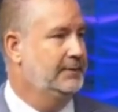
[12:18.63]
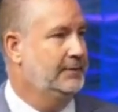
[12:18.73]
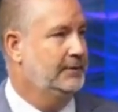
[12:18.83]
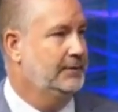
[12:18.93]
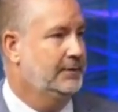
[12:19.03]

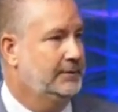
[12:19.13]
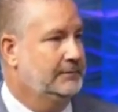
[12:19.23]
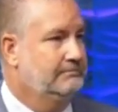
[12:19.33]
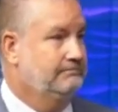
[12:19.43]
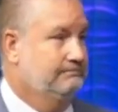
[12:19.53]

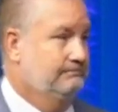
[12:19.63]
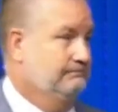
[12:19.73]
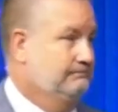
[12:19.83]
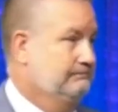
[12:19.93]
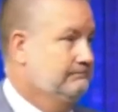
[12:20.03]

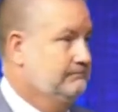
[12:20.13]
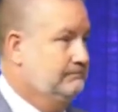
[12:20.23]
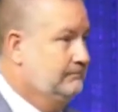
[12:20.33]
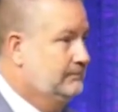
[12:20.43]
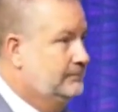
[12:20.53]
Nothing is said.